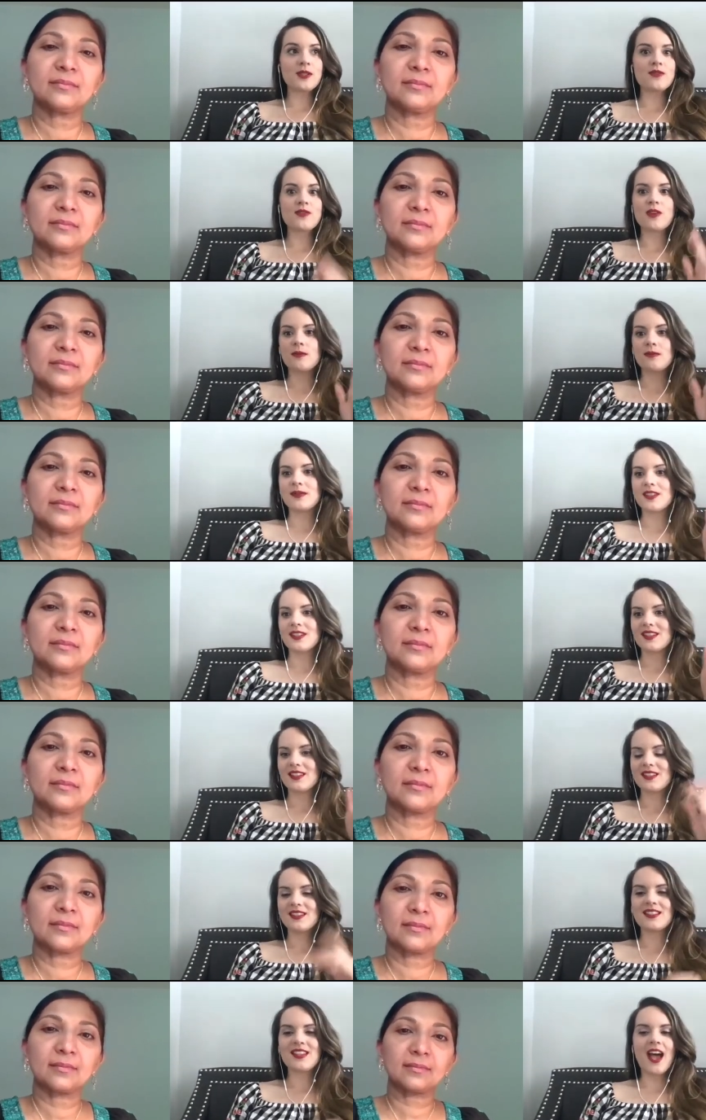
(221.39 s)
Speaker 1: from
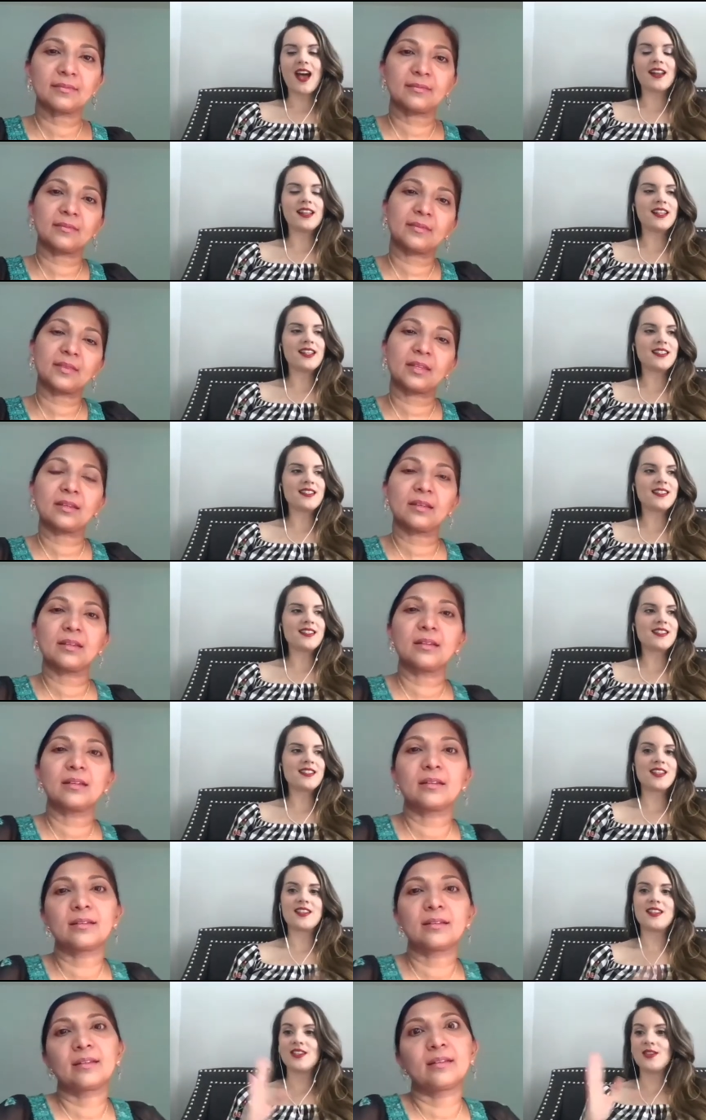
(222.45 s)
dallas
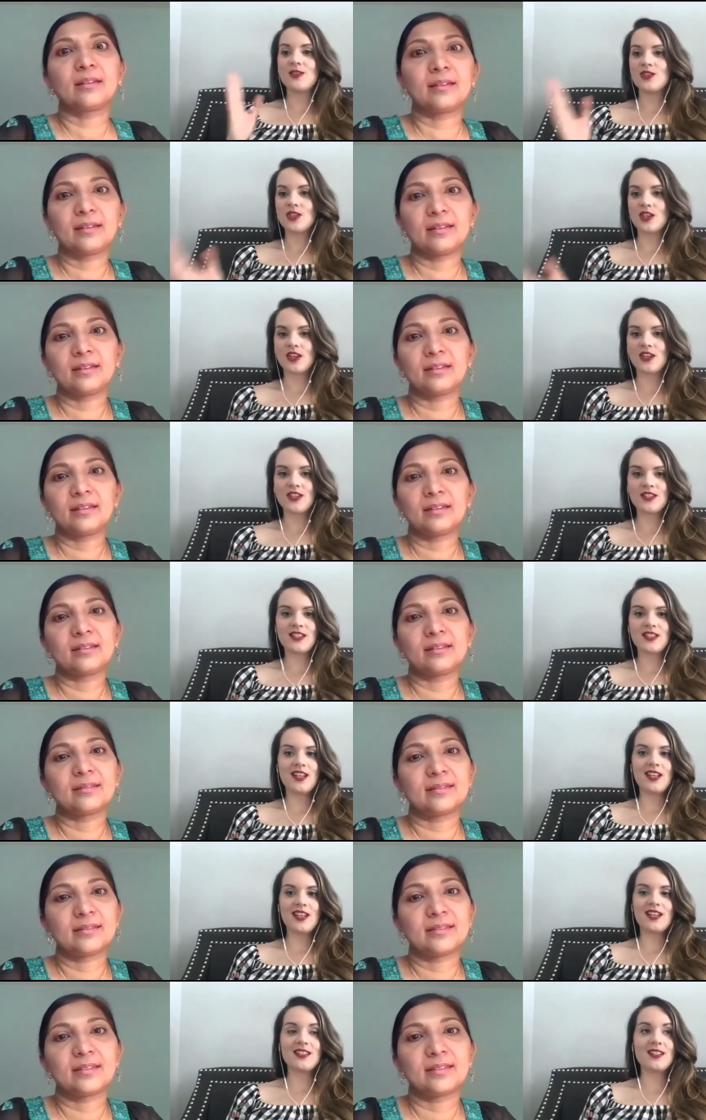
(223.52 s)
to new
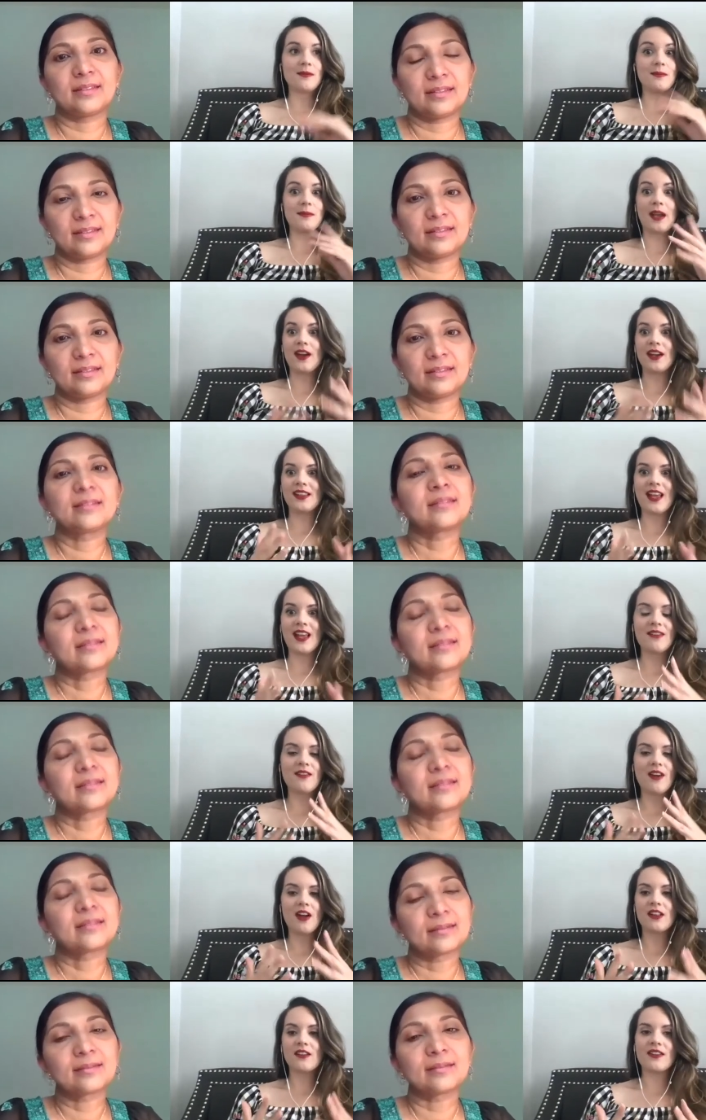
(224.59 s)
jersey to married life
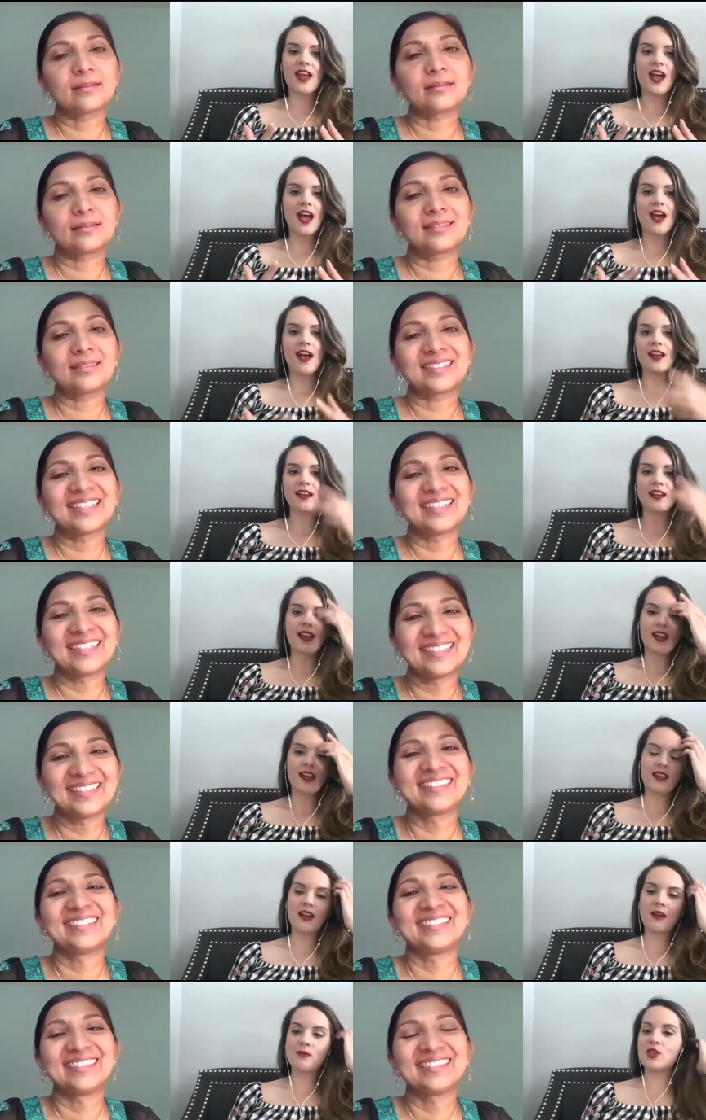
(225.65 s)
all of that
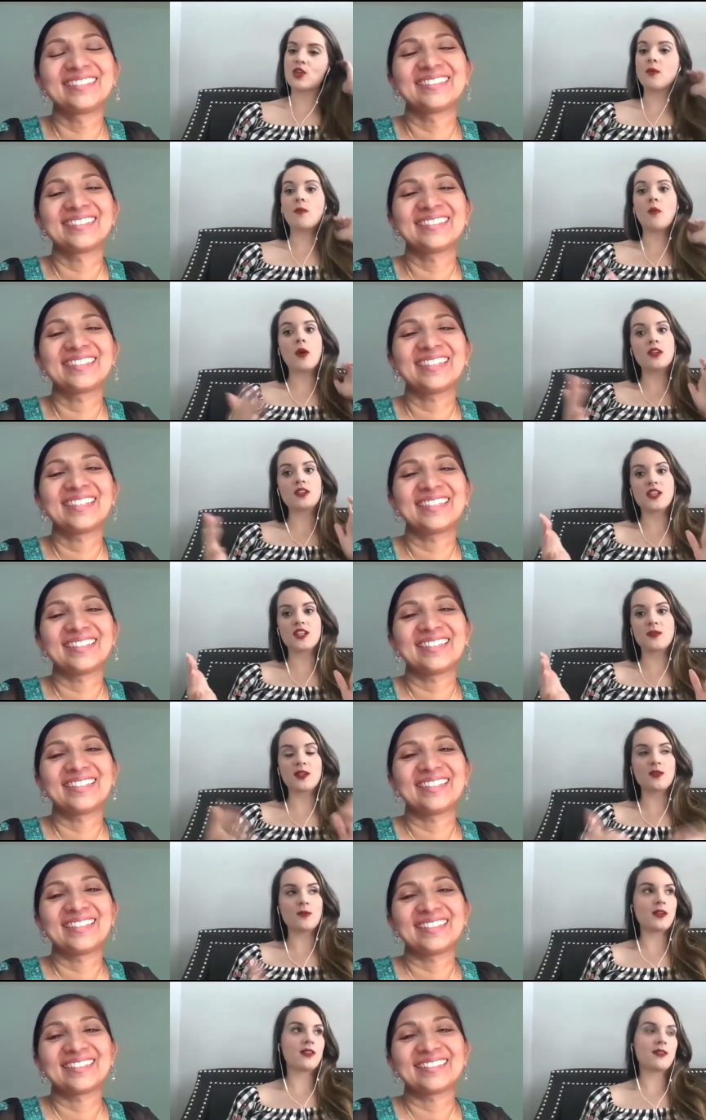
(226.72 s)
and i'm sure more
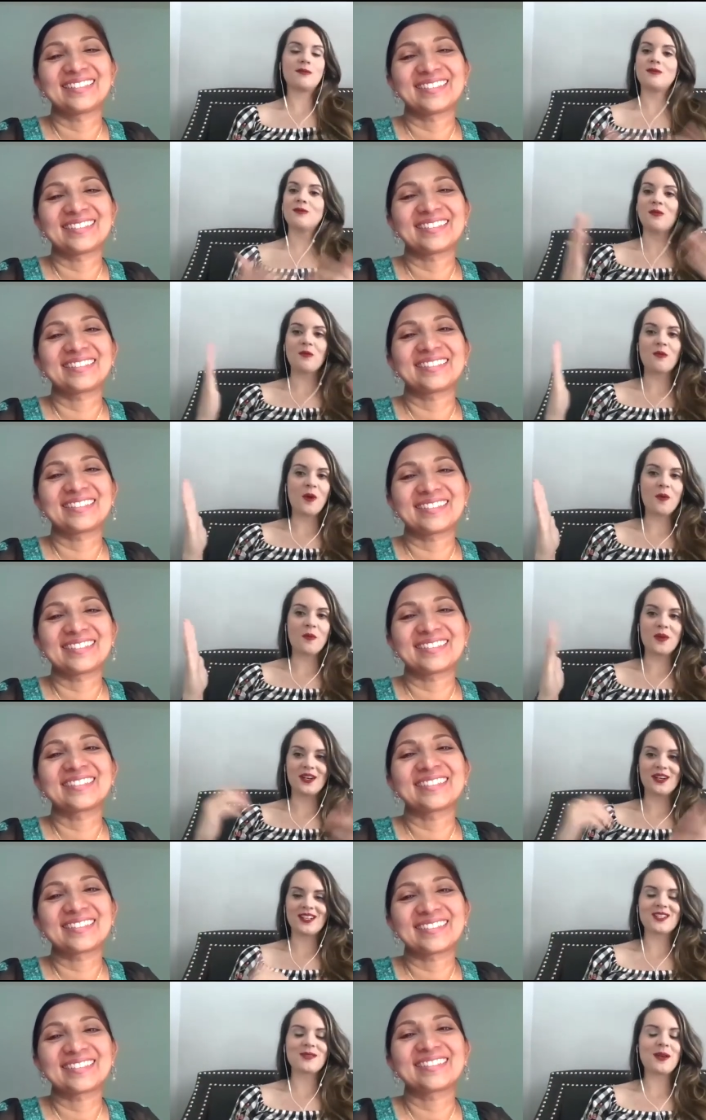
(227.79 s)
adjustments with what we're
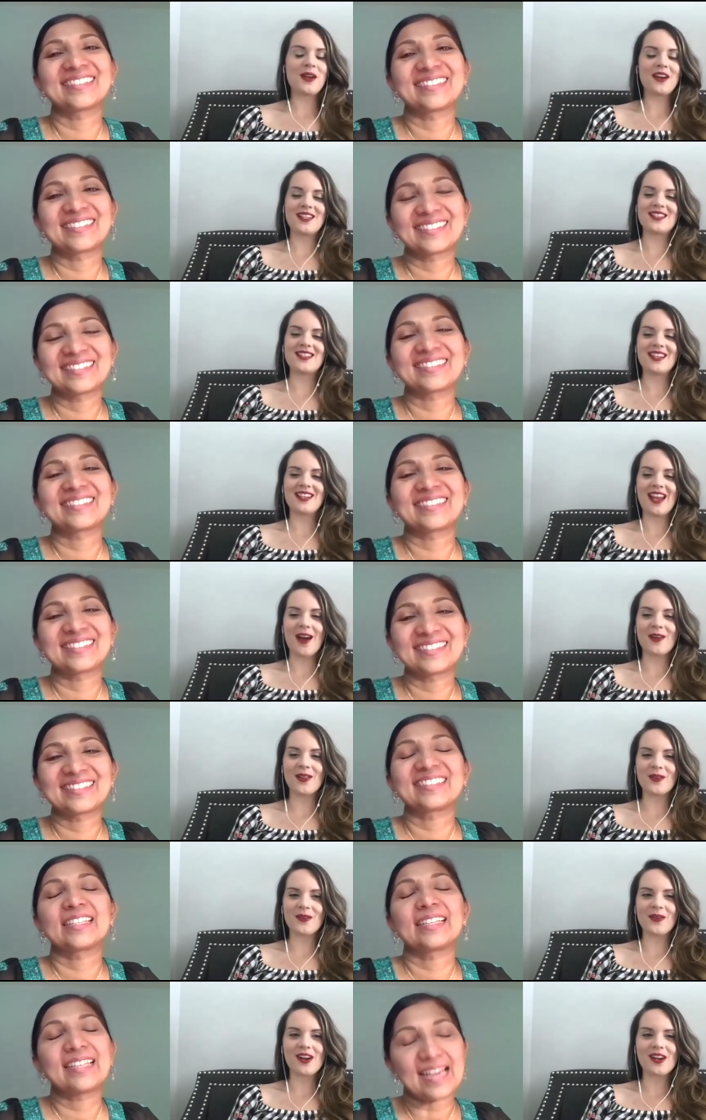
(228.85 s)
experiencing now in
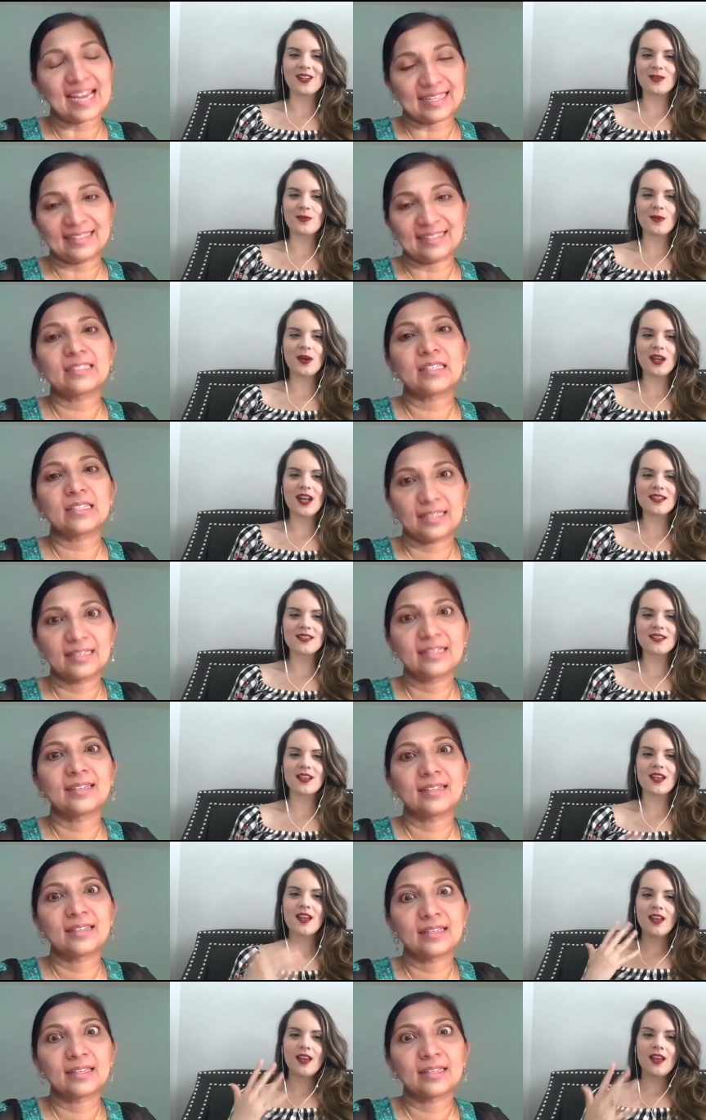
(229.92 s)
the world what has
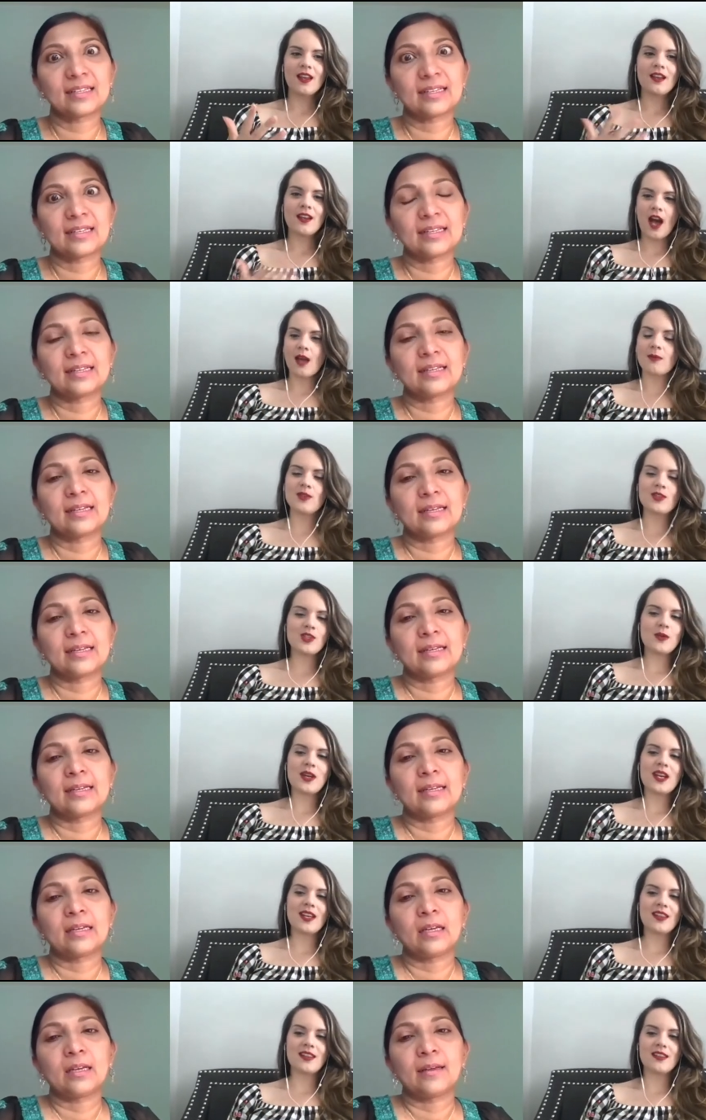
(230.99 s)
god been
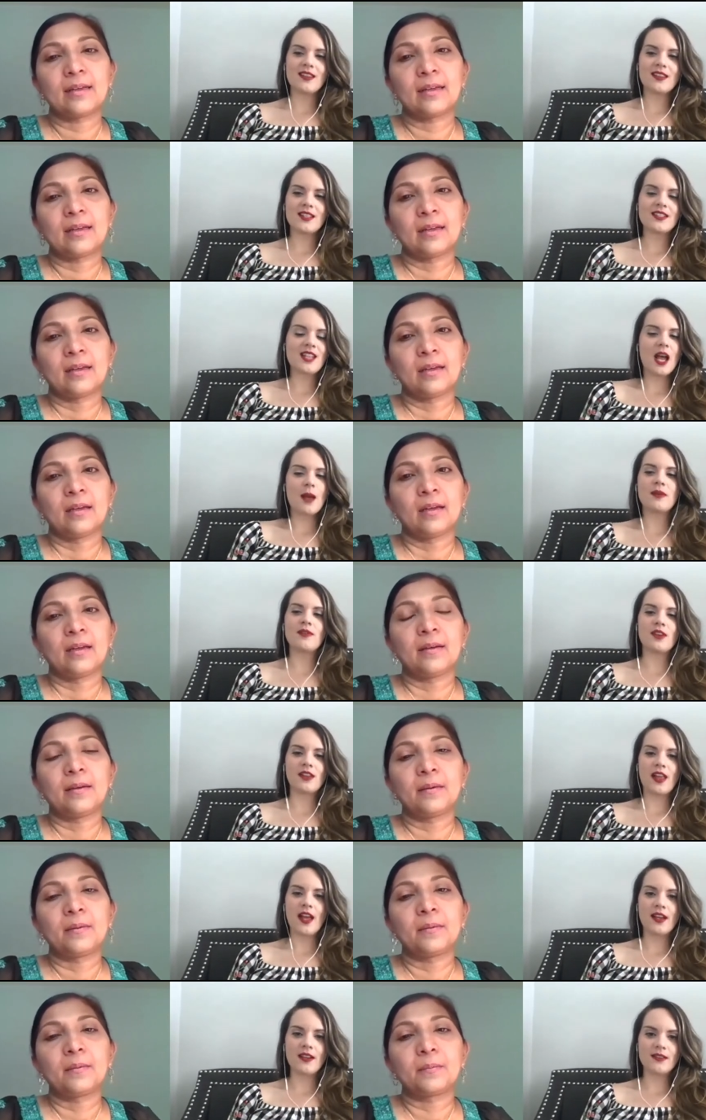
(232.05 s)
doing in this time of your
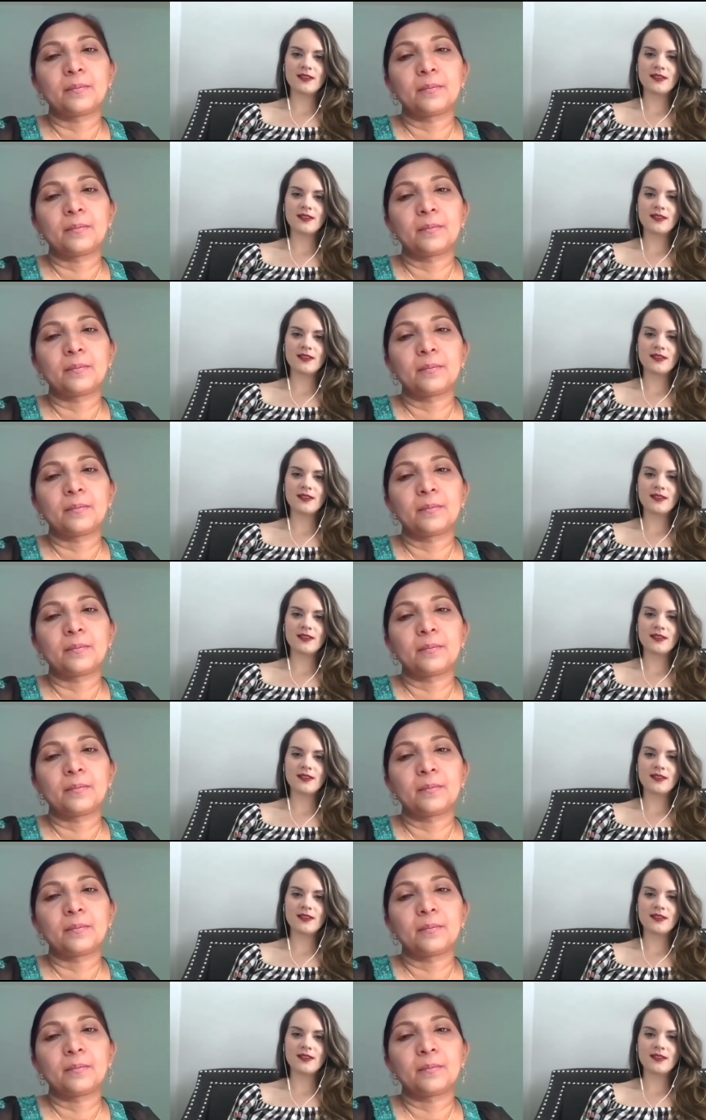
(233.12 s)
life